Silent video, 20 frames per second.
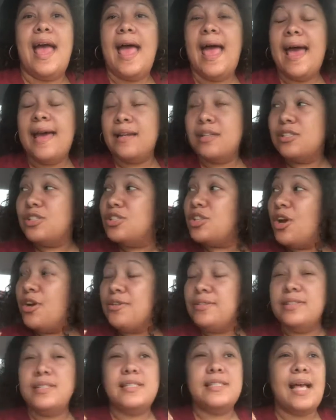at a
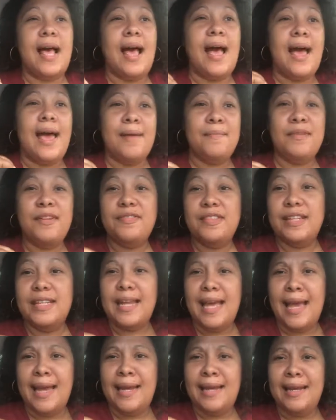certain time of the
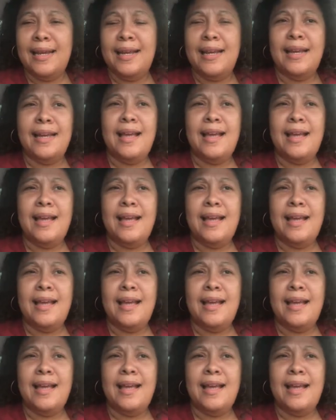day,